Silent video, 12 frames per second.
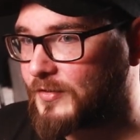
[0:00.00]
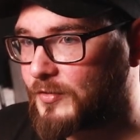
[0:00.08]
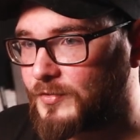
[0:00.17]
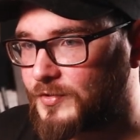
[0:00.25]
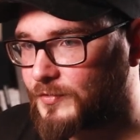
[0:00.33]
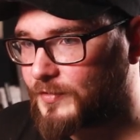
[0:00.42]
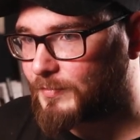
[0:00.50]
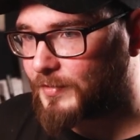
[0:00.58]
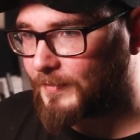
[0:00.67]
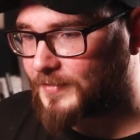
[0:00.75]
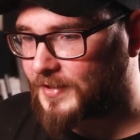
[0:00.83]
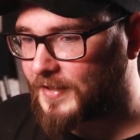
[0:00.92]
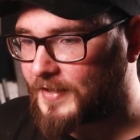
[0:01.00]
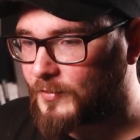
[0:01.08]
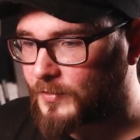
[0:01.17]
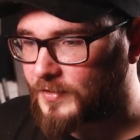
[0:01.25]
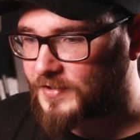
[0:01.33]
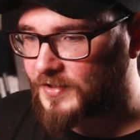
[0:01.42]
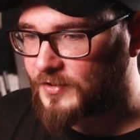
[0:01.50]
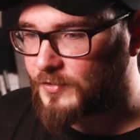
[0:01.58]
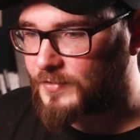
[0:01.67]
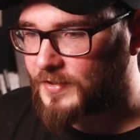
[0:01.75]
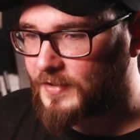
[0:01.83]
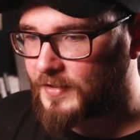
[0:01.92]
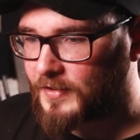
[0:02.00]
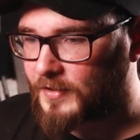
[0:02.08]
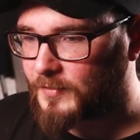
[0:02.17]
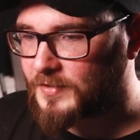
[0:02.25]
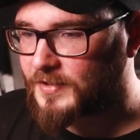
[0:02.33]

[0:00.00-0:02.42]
new to the prompter, in order to use it, you're going to want